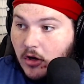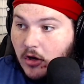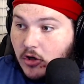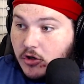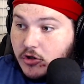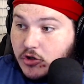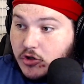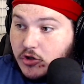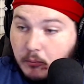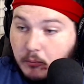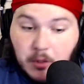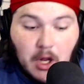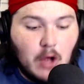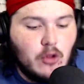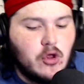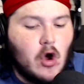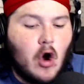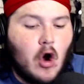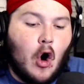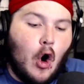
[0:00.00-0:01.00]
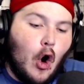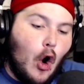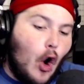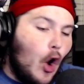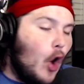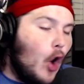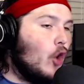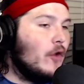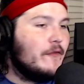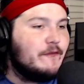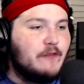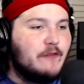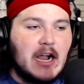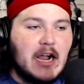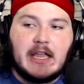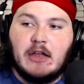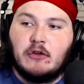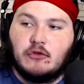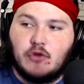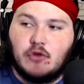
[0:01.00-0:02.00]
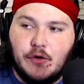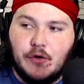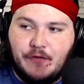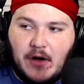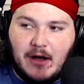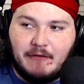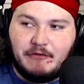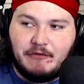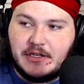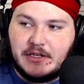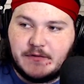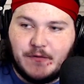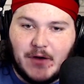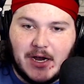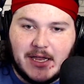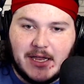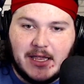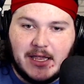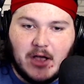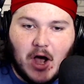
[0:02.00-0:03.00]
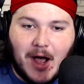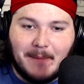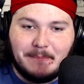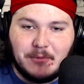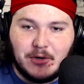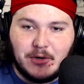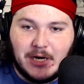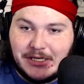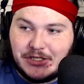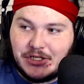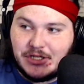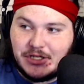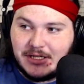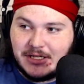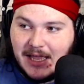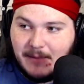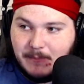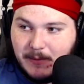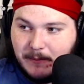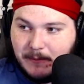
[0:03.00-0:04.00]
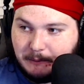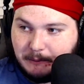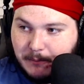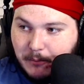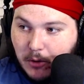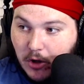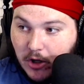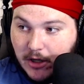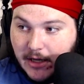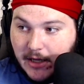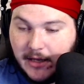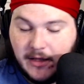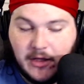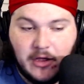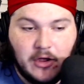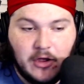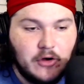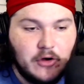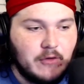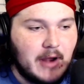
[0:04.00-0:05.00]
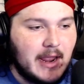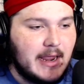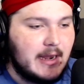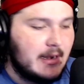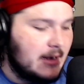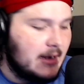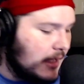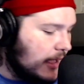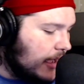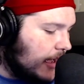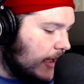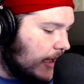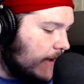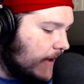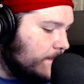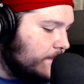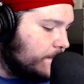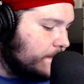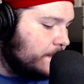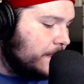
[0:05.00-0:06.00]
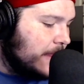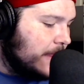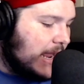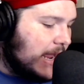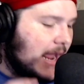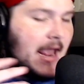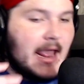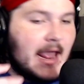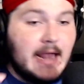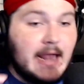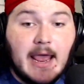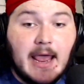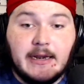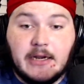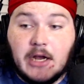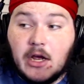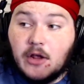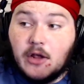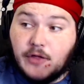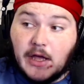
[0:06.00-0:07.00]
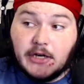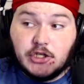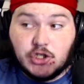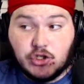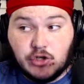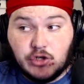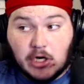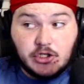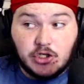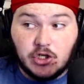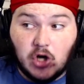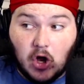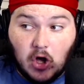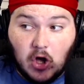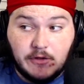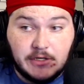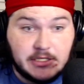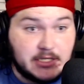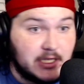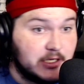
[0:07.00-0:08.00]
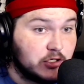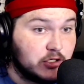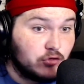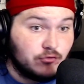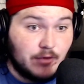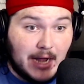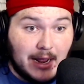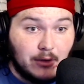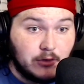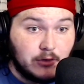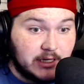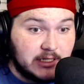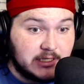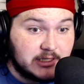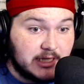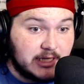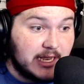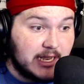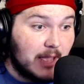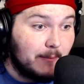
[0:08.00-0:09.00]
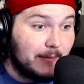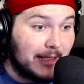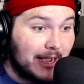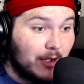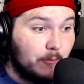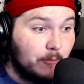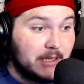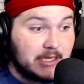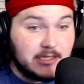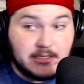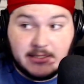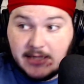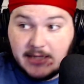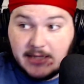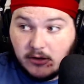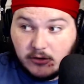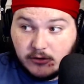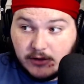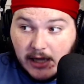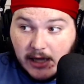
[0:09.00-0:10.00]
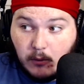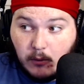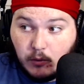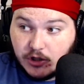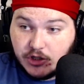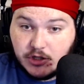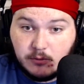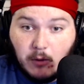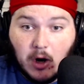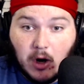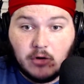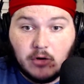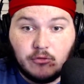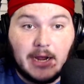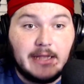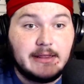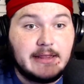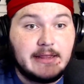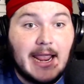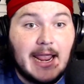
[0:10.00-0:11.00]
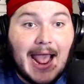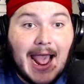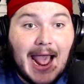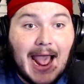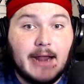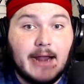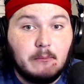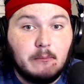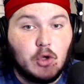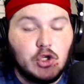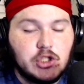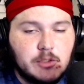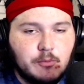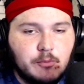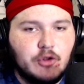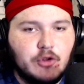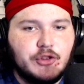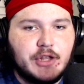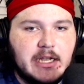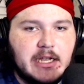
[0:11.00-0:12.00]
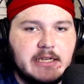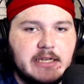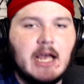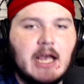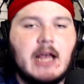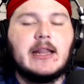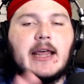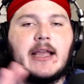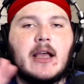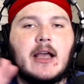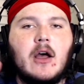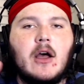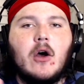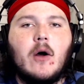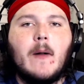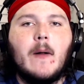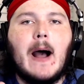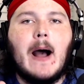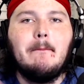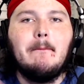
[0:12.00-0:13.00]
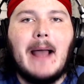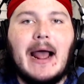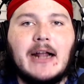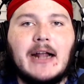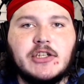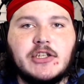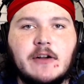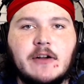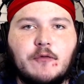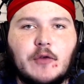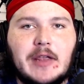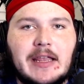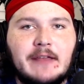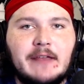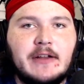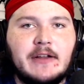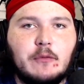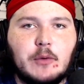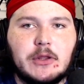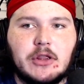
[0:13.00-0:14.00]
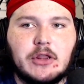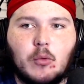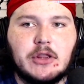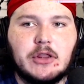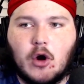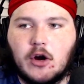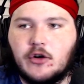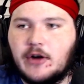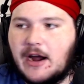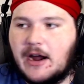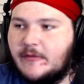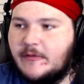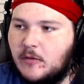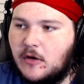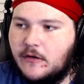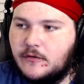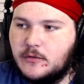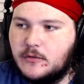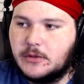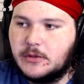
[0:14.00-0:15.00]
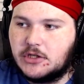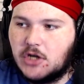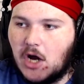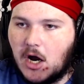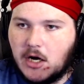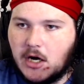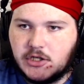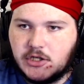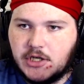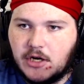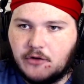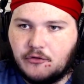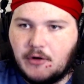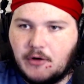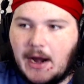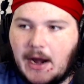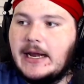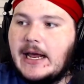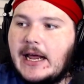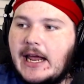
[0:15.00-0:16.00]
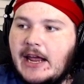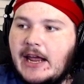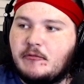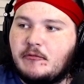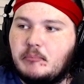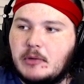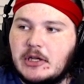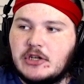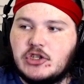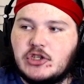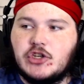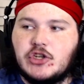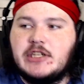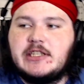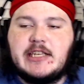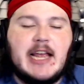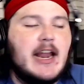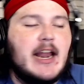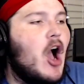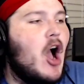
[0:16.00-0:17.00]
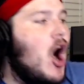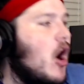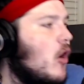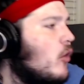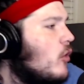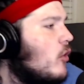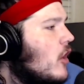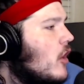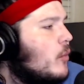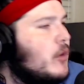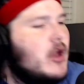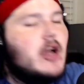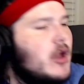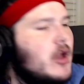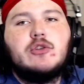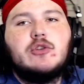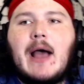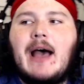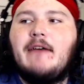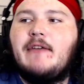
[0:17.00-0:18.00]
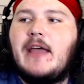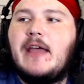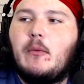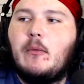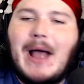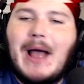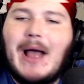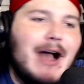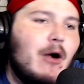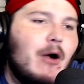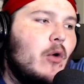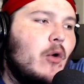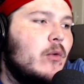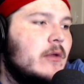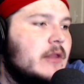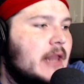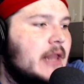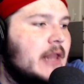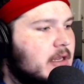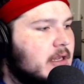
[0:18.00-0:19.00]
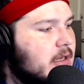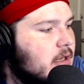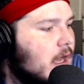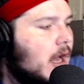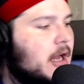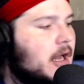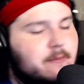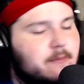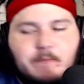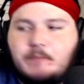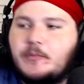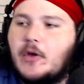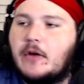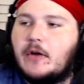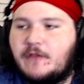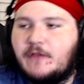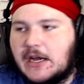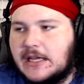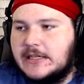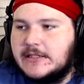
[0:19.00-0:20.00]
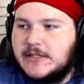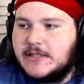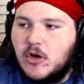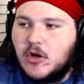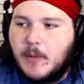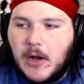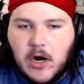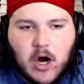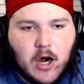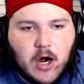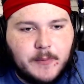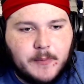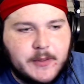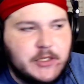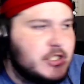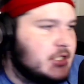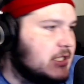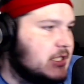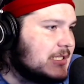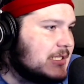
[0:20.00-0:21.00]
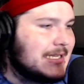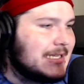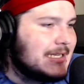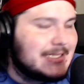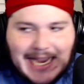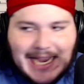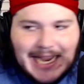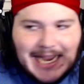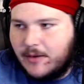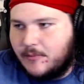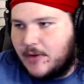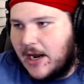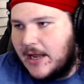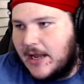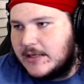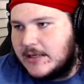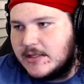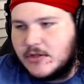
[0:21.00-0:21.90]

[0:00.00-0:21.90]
to blow the whole fucking roof off this fucking operation that they've been pulling, right? And they structured all these things around this thing coming out because they were smart, right? They had multiple things. Like, imagine if, even if the Warcraft movie was dog shit, right? If Blizzard had said, oh, we also have a WoW, like, fucking single-player RPG that's like Skyrim, right? Because this